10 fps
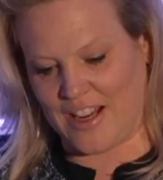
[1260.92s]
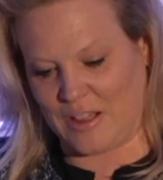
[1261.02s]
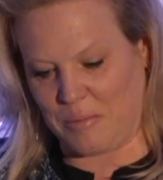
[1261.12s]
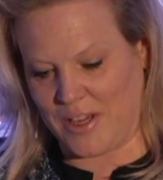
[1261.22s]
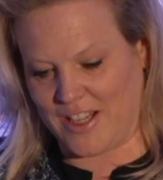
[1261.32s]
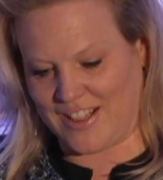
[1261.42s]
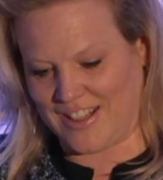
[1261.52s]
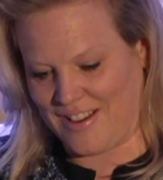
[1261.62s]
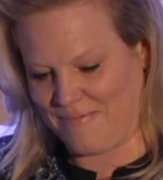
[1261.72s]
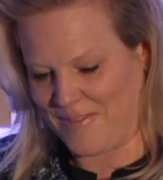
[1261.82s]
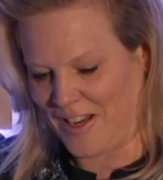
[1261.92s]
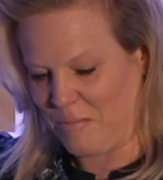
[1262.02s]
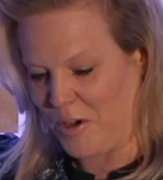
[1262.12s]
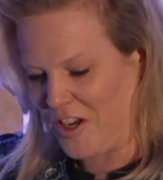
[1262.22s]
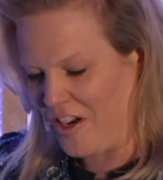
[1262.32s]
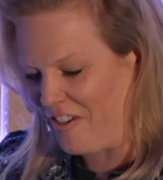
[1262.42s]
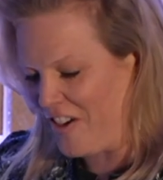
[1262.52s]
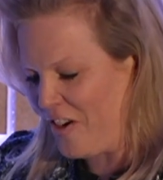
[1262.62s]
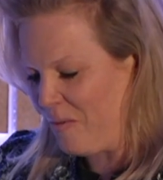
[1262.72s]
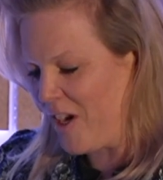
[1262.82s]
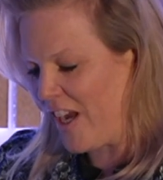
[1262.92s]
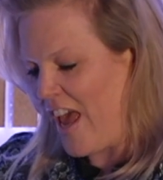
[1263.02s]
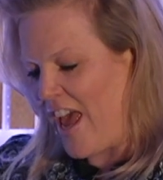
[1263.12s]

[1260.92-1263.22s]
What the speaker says: a little bit like marking our own homework.